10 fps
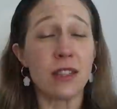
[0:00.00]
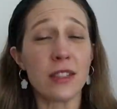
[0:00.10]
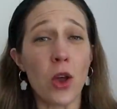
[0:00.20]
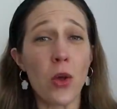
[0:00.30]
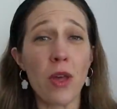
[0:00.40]

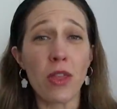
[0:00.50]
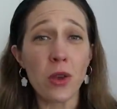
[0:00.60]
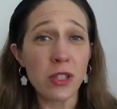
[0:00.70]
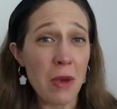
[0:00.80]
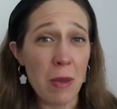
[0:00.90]
So
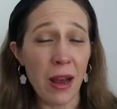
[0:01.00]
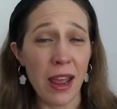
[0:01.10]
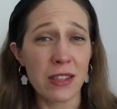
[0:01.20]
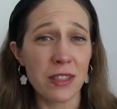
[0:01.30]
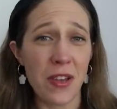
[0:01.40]
those are my
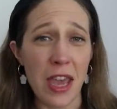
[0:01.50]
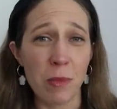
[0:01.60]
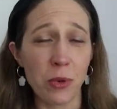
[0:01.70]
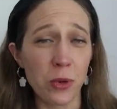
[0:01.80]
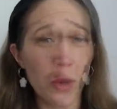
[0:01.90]
plans for
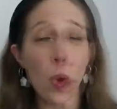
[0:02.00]
April.